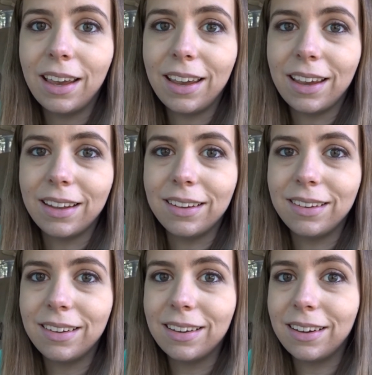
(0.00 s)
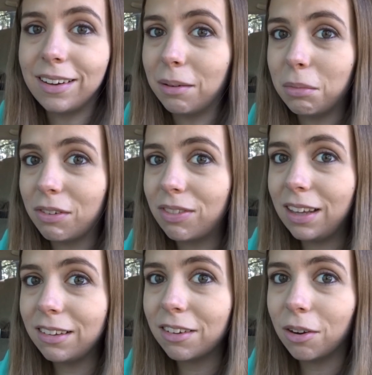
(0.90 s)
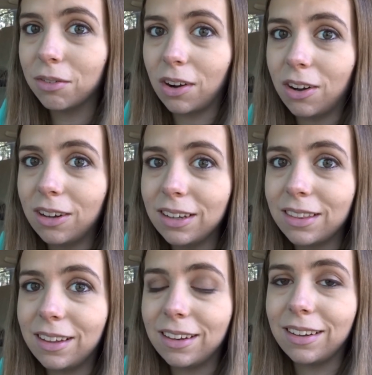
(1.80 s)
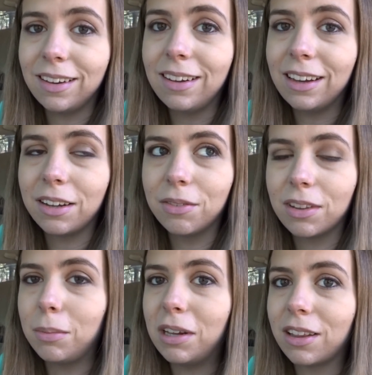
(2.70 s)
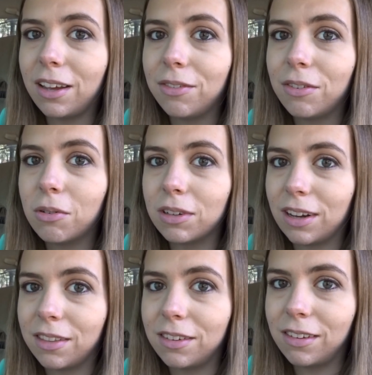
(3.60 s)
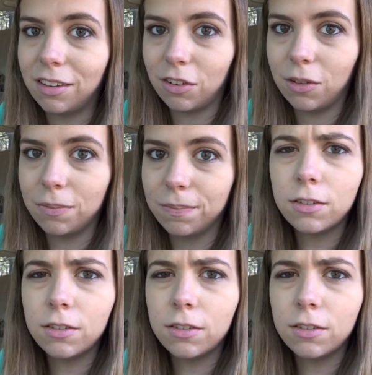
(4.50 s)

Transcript: And um, if things go wrong, then it could really be a life or death decision.